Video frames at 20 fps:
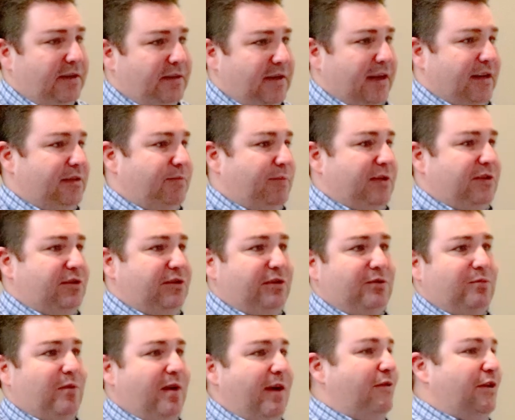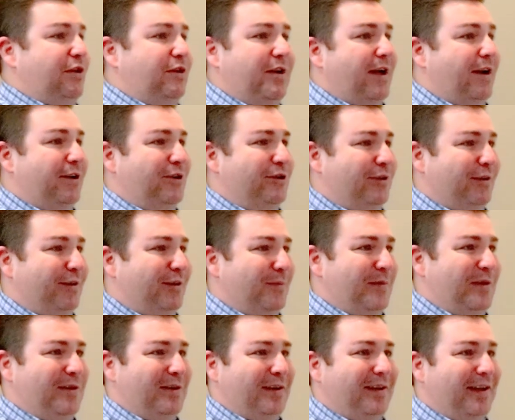text messages, whatever you got to do to
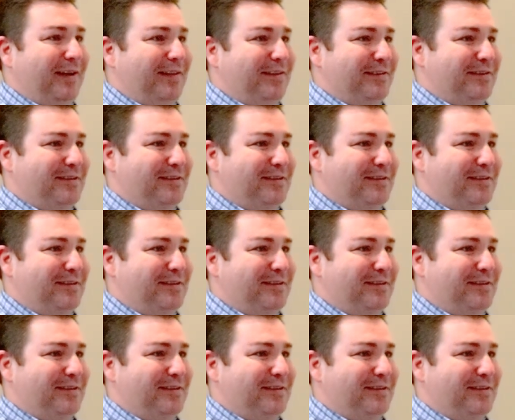communicate